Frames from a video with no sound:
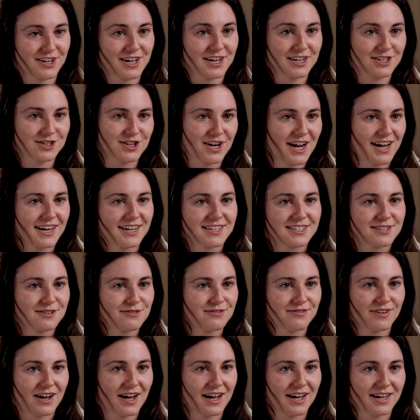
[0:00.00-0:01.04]
or like trying to
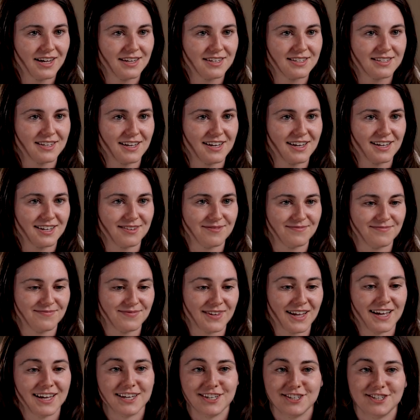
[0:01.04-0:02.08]
find, like,
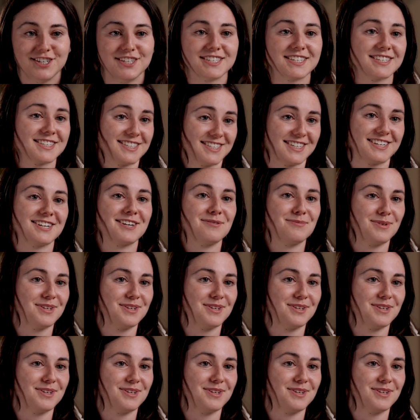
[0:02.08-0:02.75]
Jesus is going